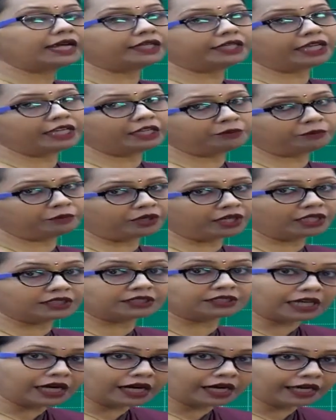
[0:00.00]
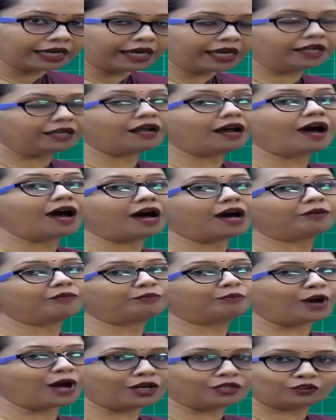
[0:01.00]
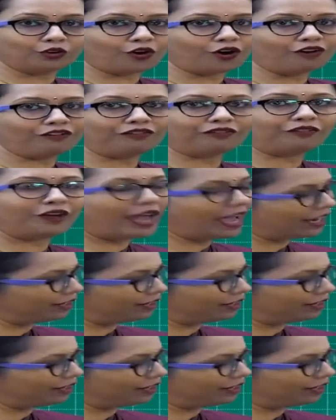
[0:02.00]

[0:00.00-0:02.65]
and dairy products again are part of